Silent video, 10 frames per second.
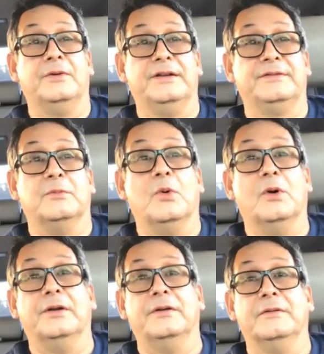a
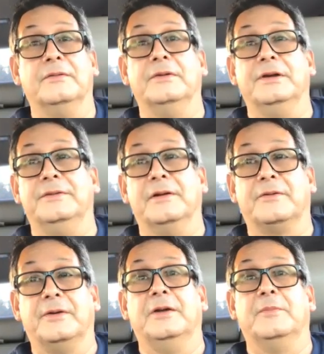Samoan read the
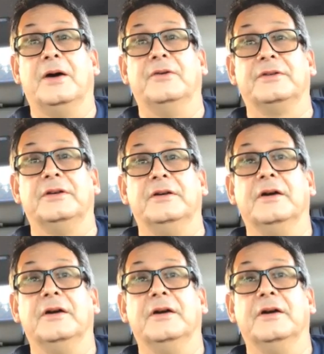Great Lebowski?